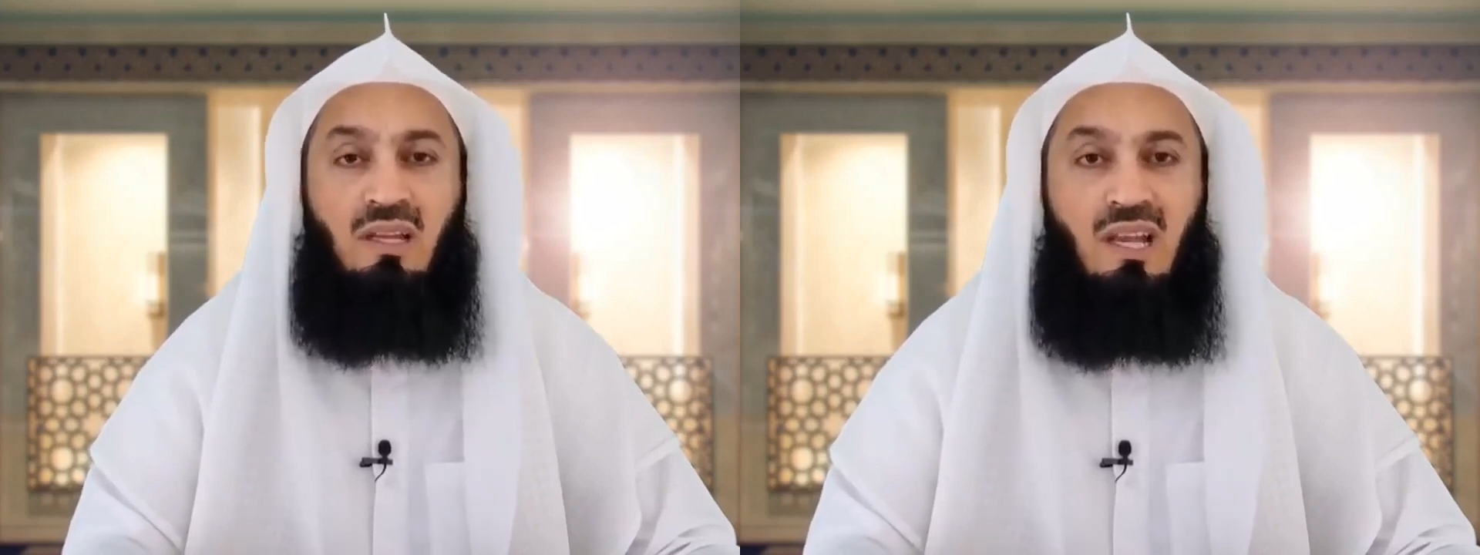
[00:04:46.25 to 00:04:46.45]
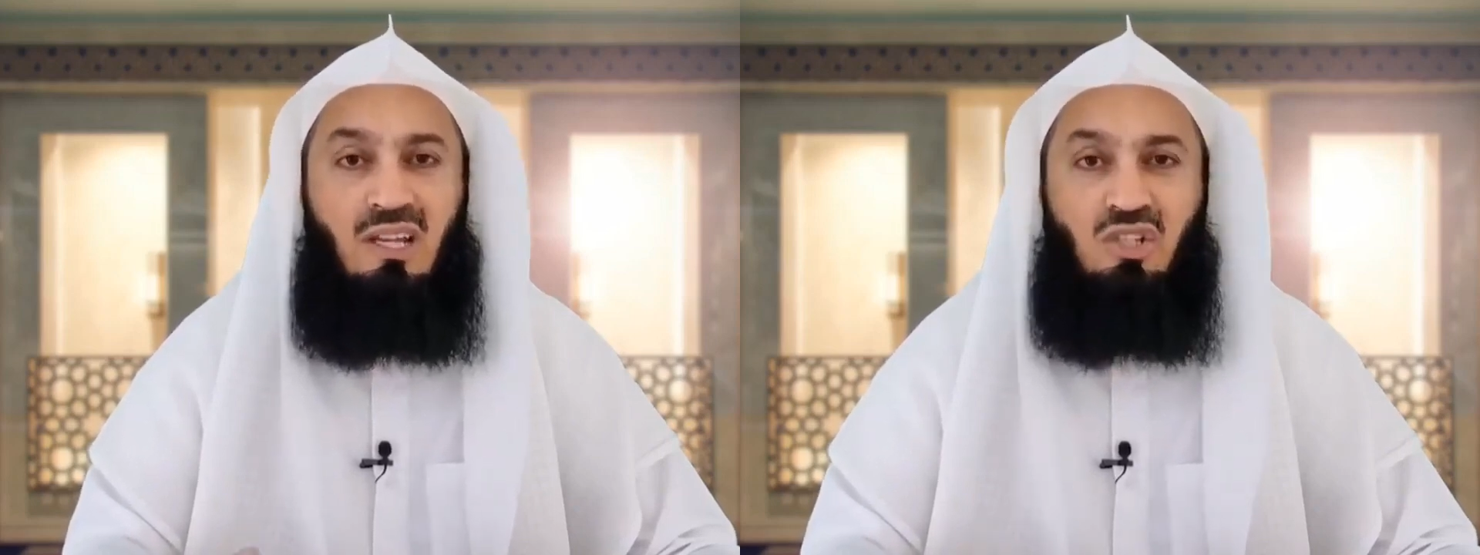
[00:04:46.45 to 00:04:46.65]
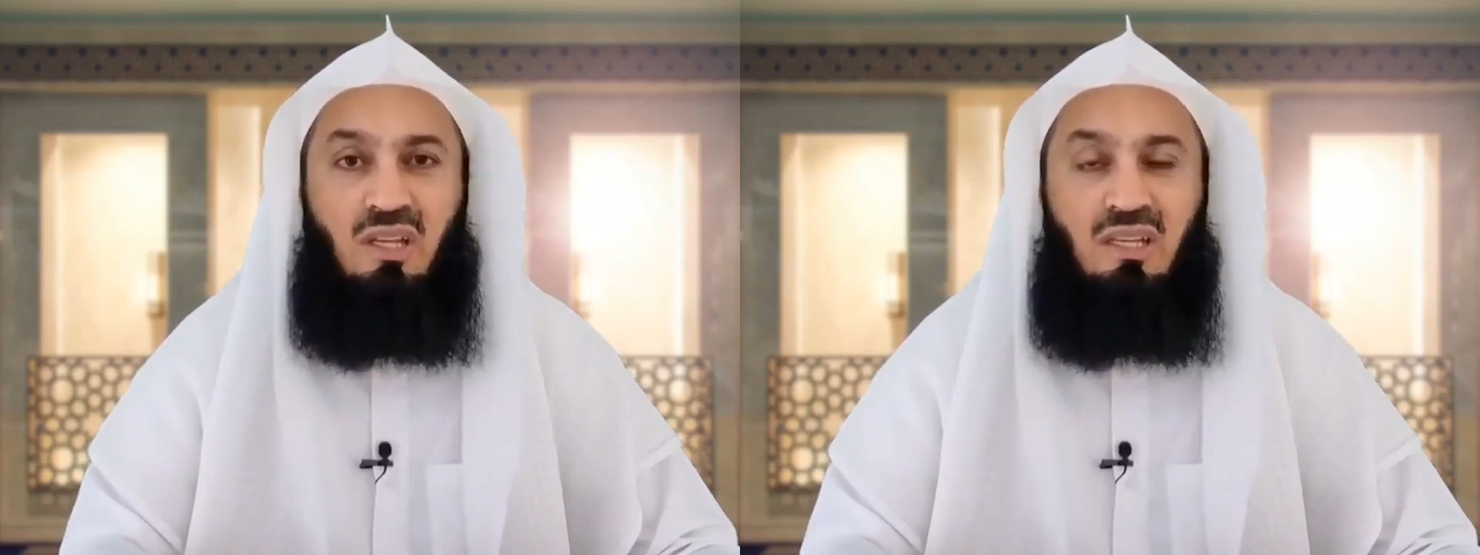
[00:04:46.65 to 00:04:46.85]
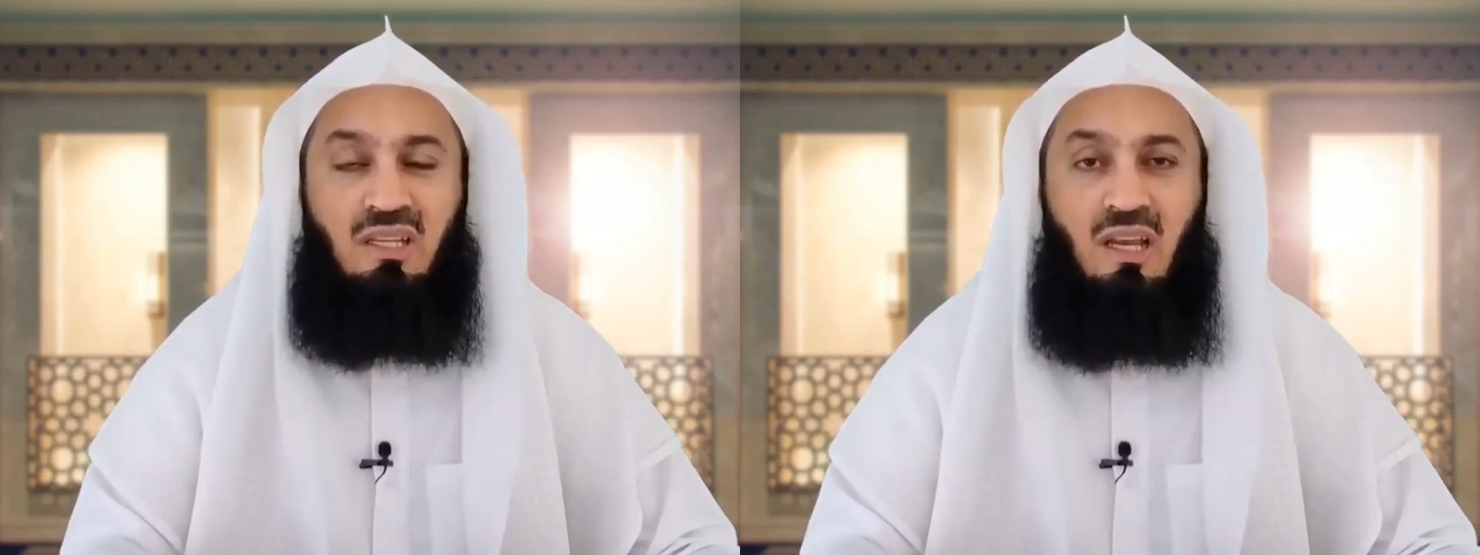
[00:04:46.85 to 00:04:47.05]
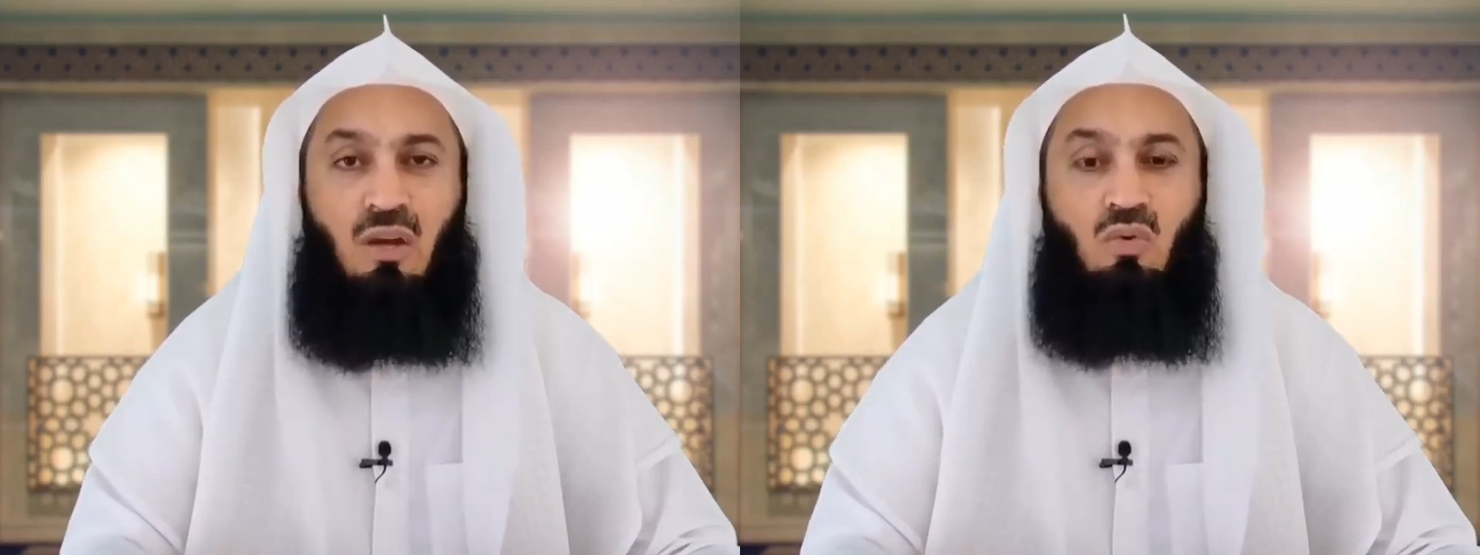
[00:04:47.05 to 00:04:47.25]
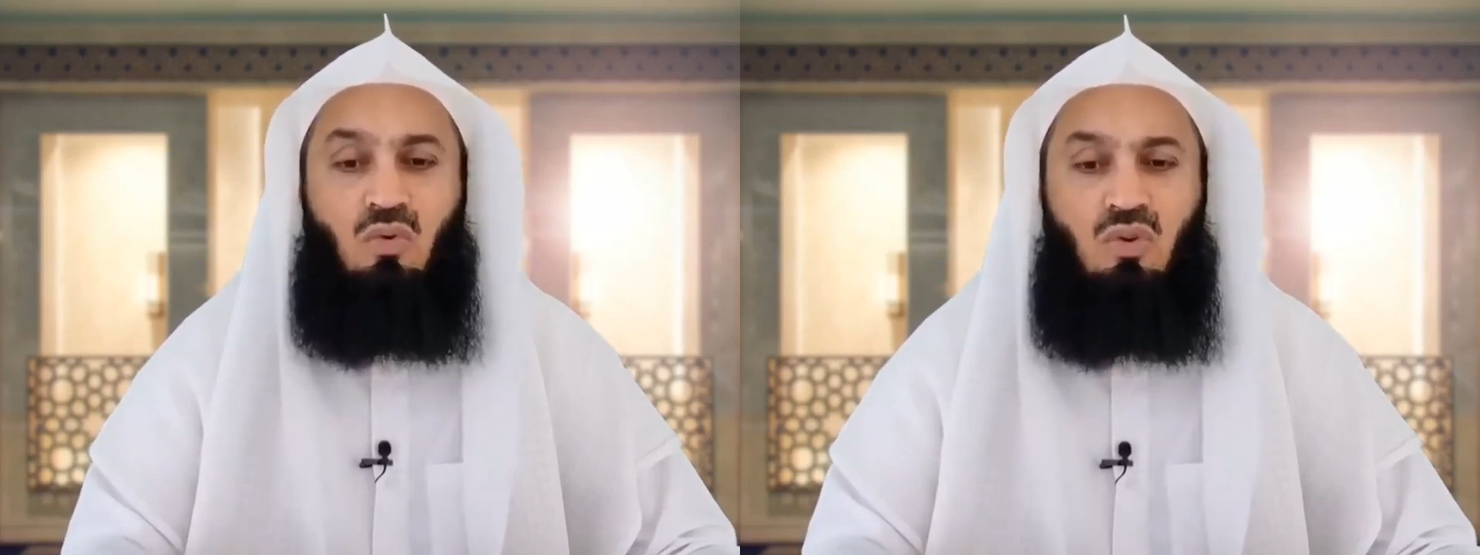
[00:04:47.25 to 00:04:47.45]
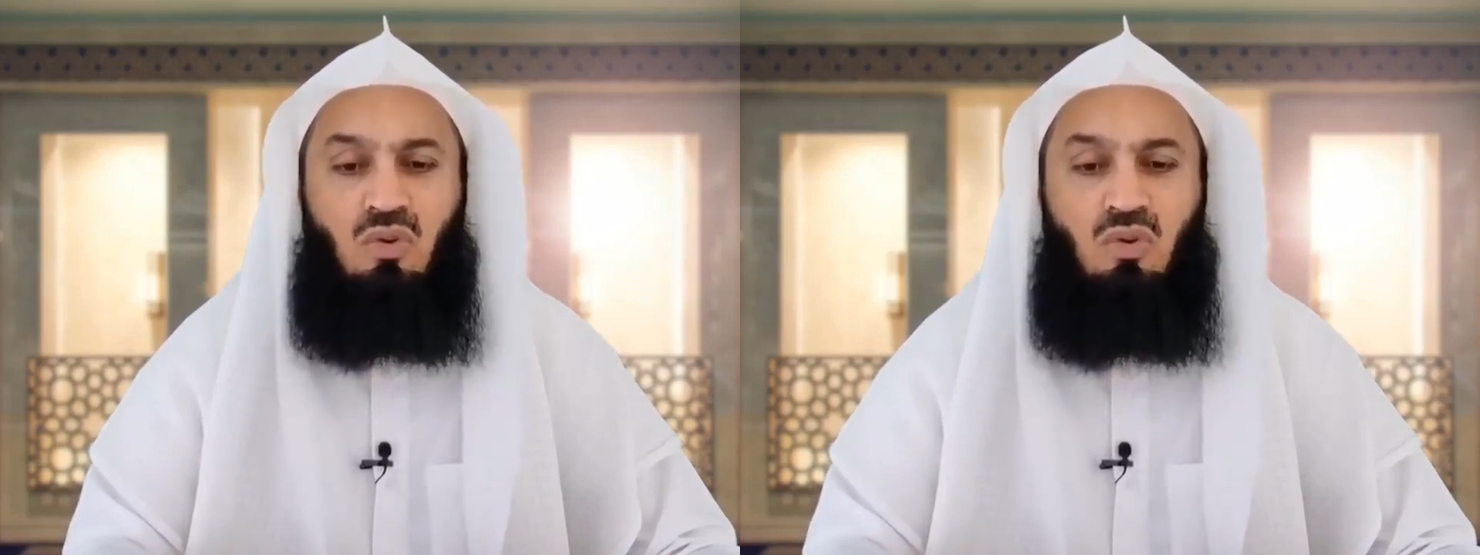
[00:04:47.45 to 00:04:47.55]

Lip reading: La sharika lahu.